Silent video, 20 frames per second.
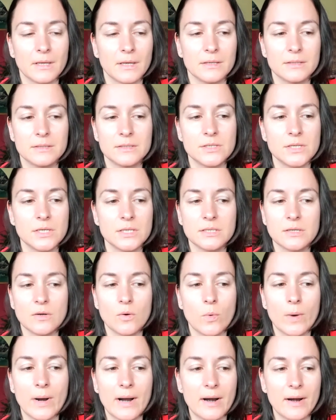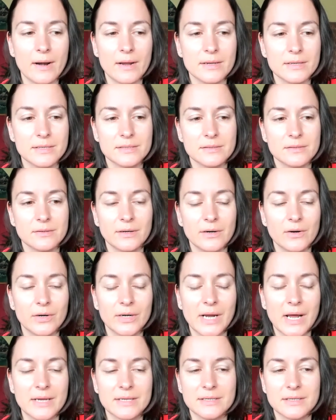it's just awareness,
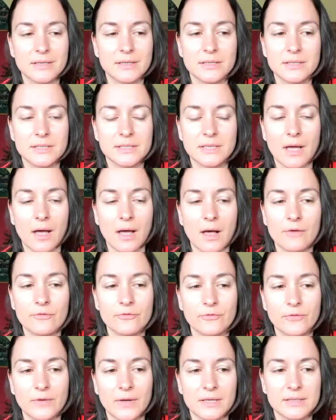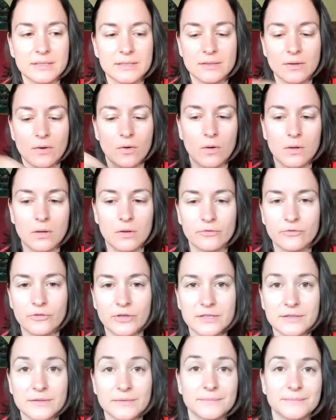recognizing itself as all of
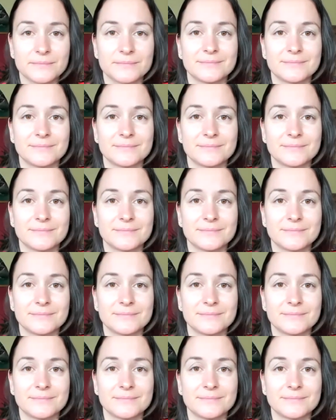it.